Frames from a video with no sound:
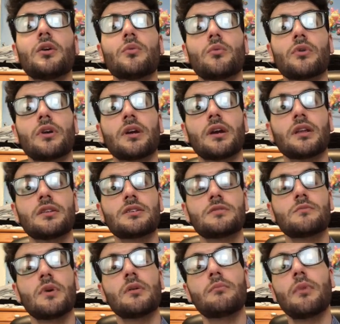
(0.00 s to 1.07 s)
We're going to get this
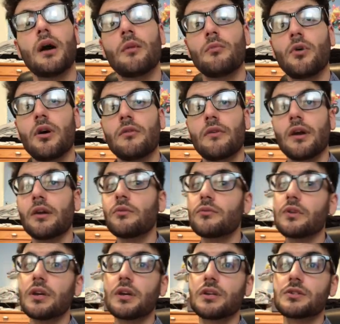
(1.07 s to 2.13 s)
Mud Bomb off. I don't
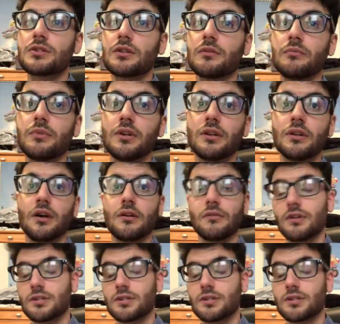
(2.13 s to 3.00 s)
think it's going to be enough.